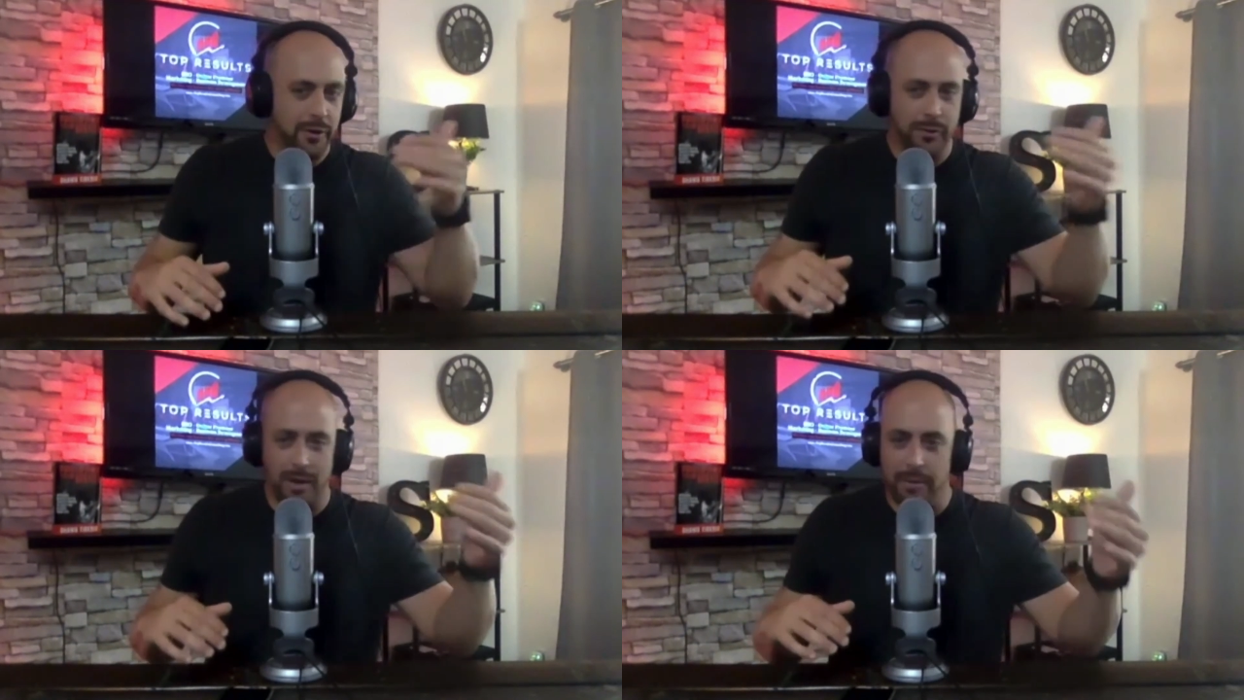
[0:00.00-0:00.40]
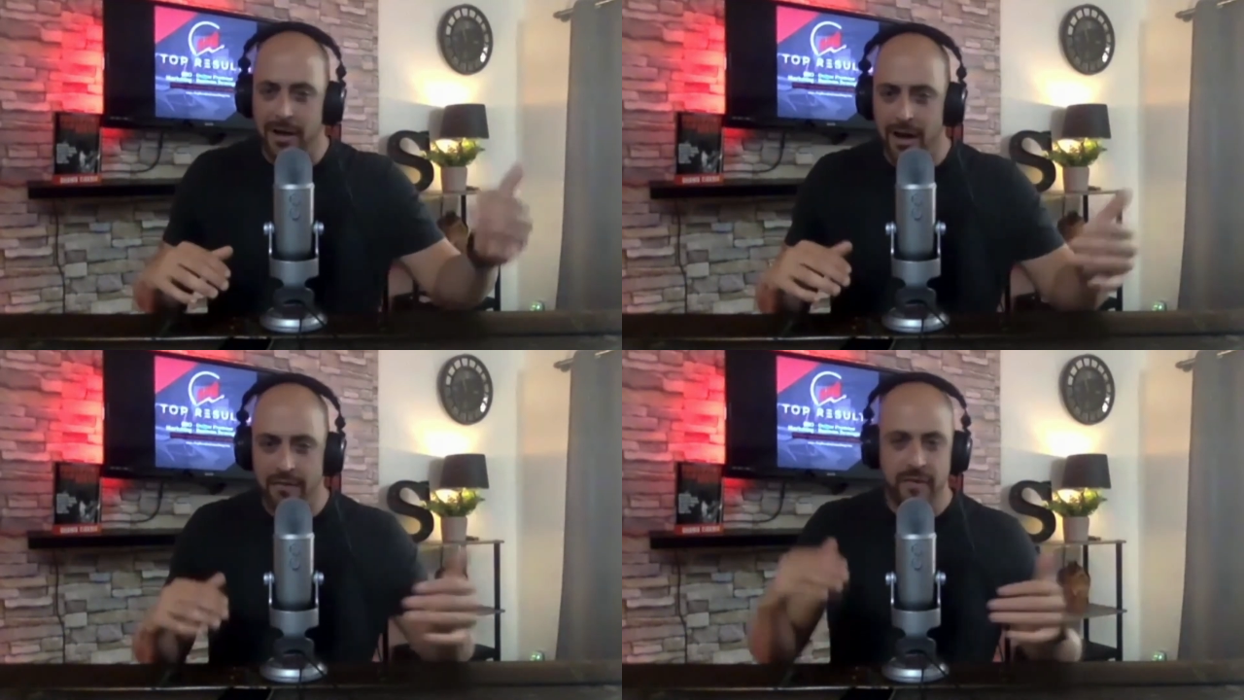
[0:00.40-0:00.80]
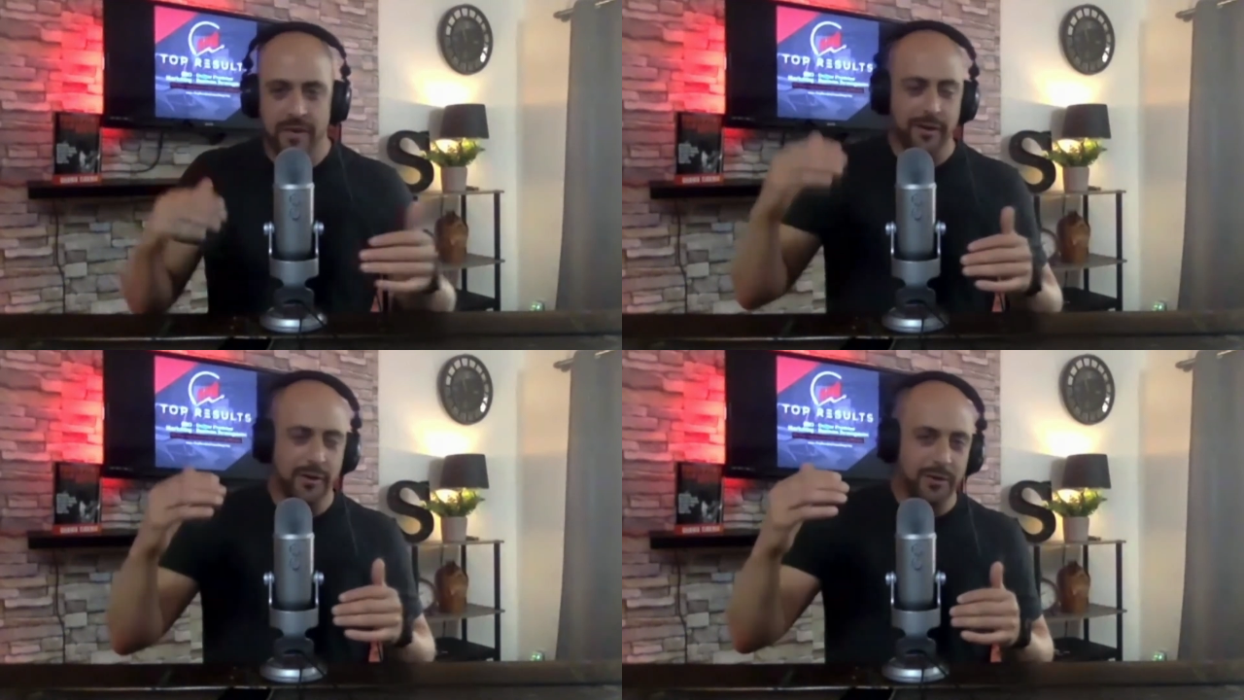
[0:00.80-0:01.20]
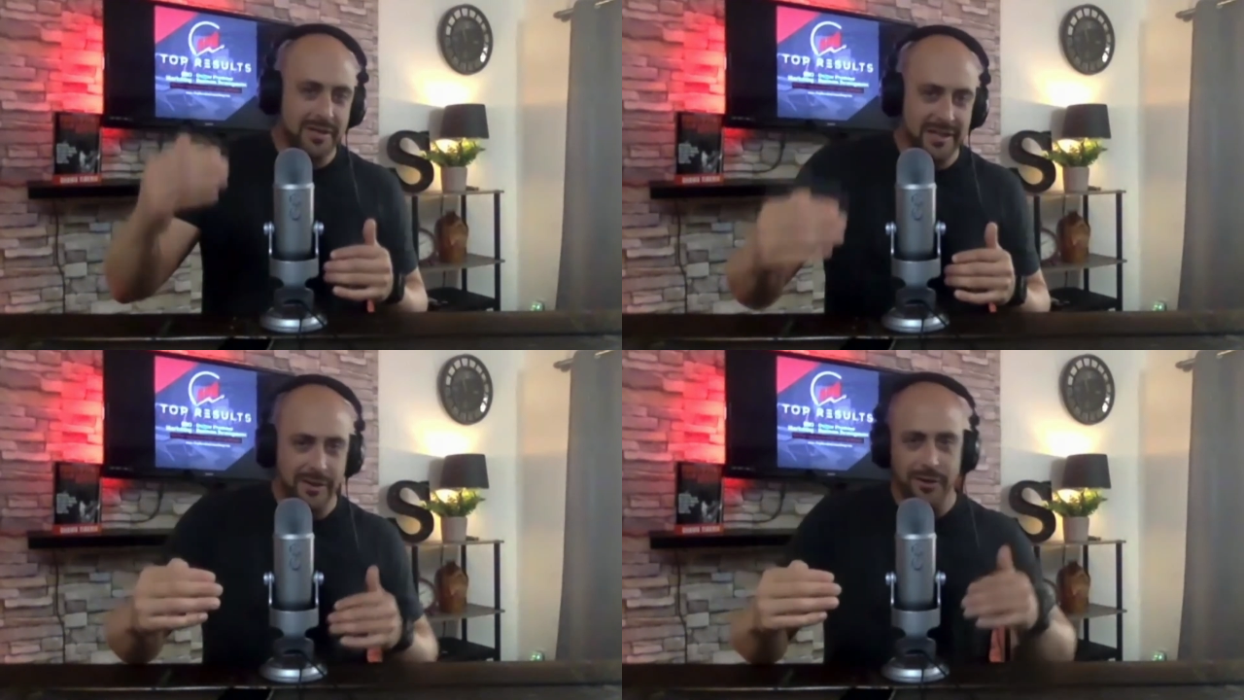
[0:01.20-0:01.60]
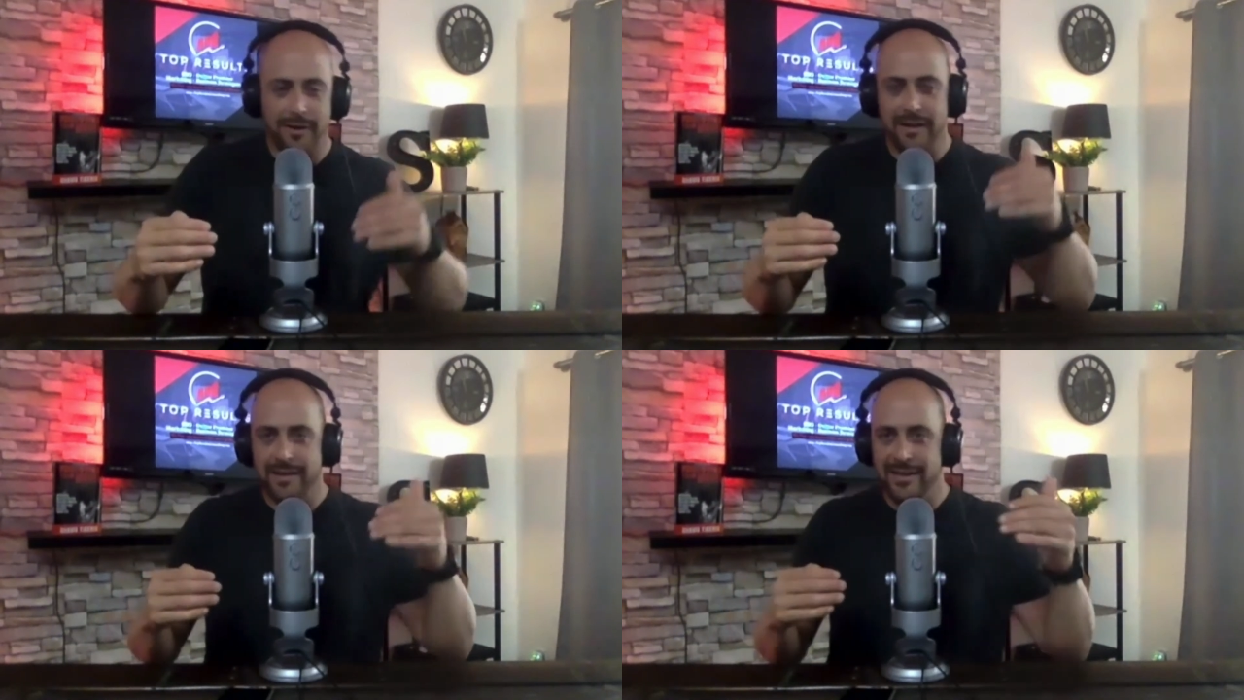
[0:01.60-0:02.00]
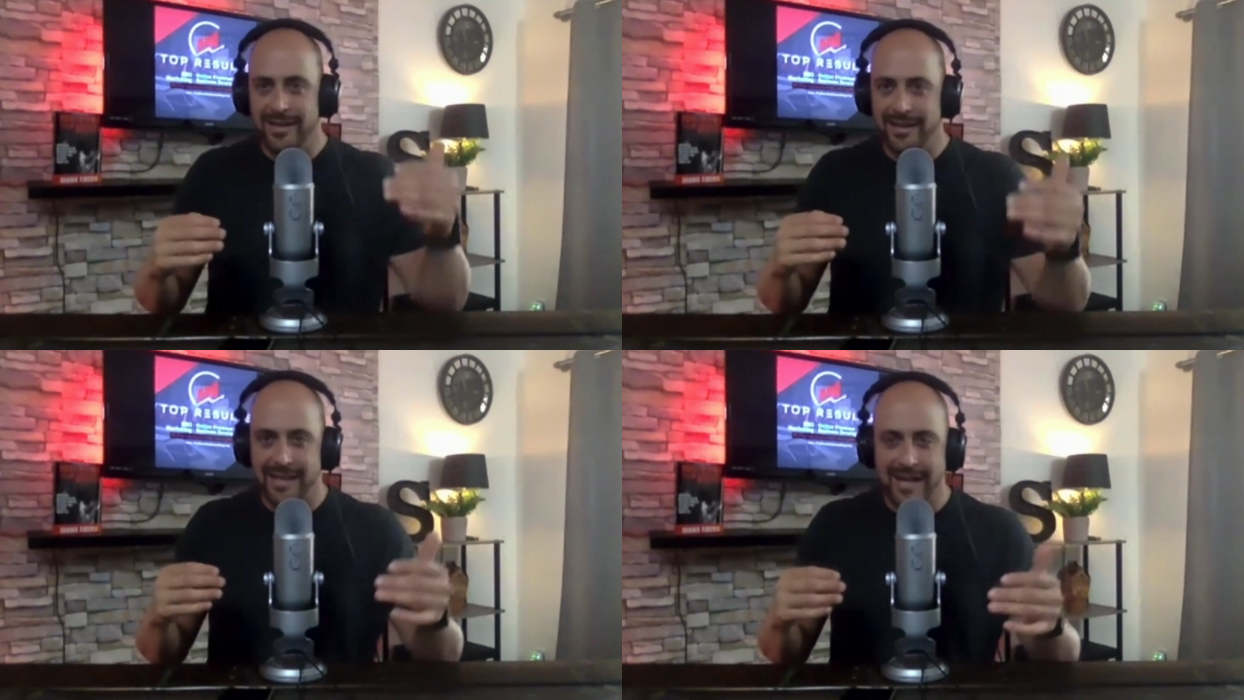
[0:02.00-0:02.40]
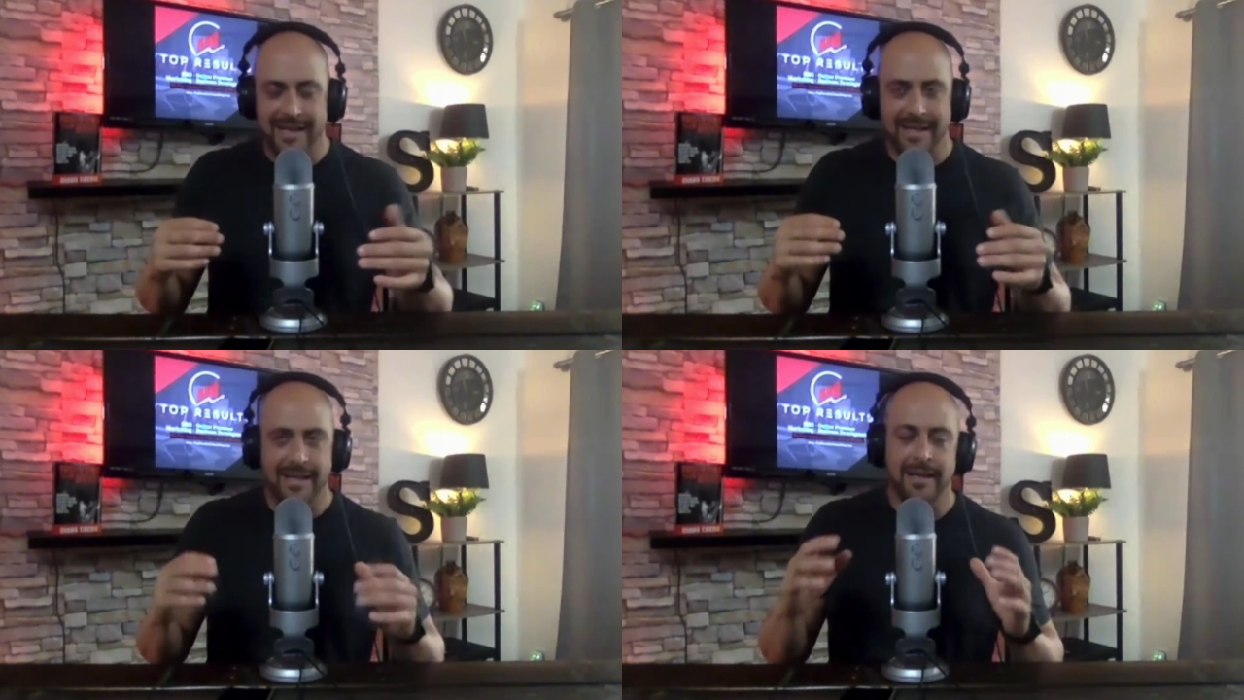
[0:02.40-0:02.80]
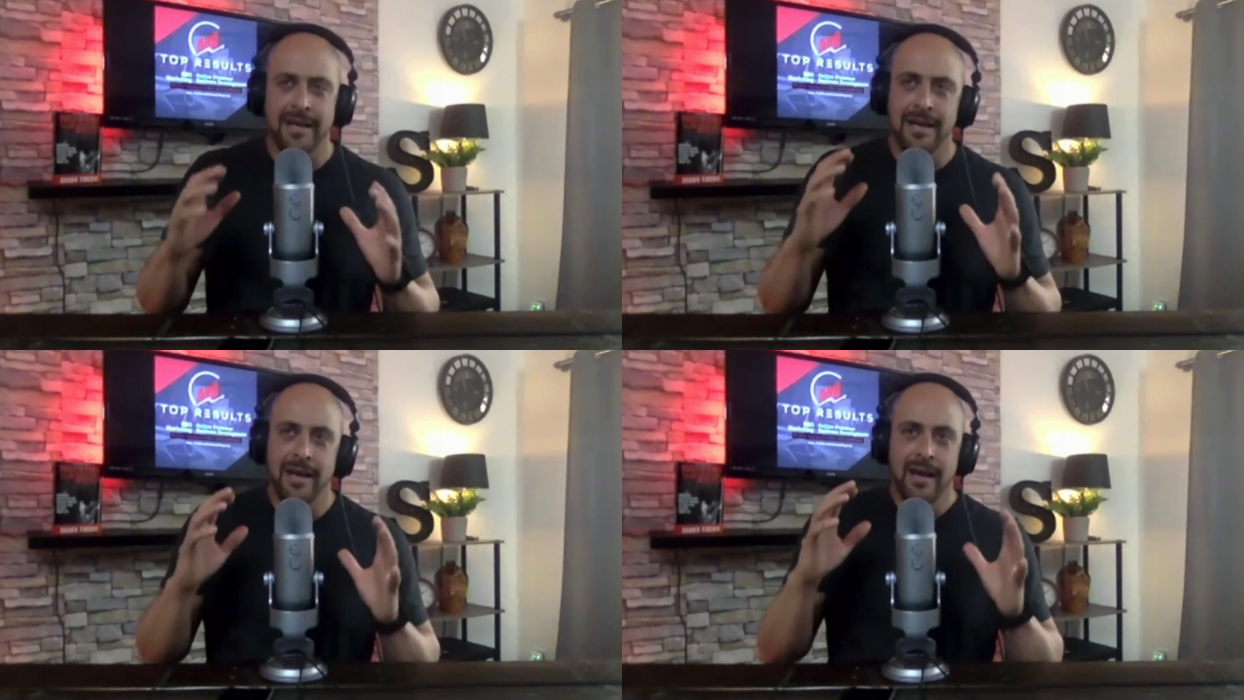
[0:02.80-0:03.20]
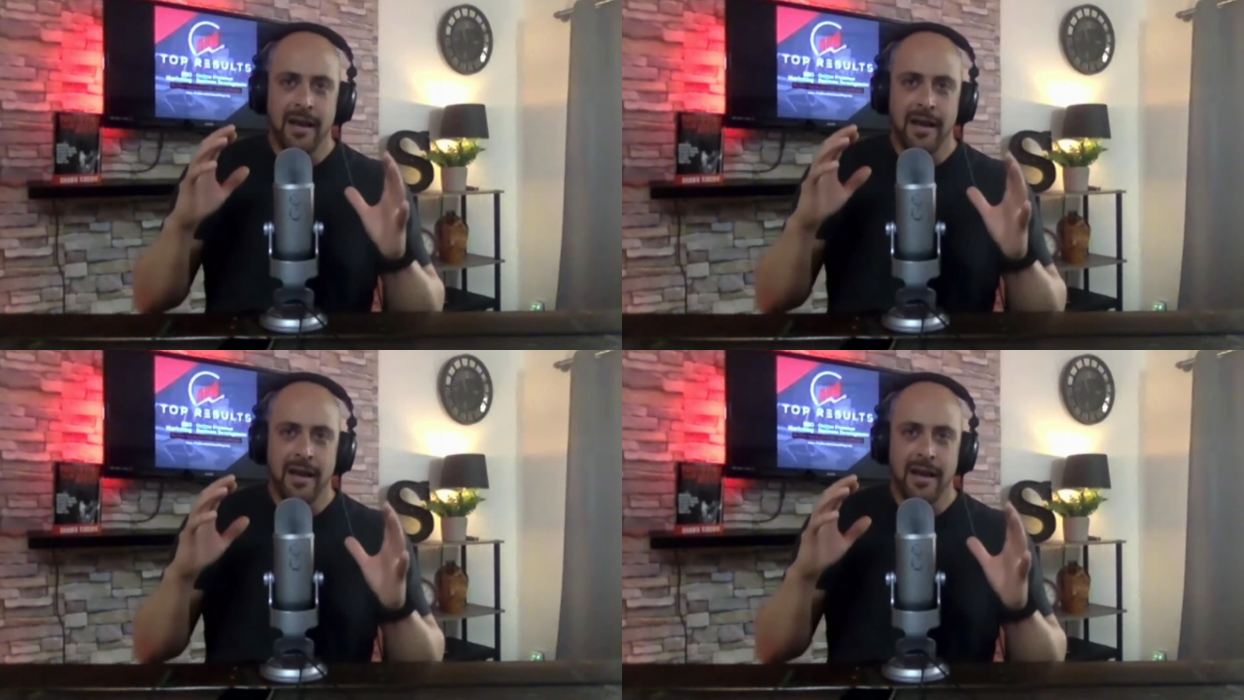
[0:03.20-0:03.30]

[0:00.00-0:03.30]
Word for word: do you want to go grab a coffee or go to dinner or anything like that yet?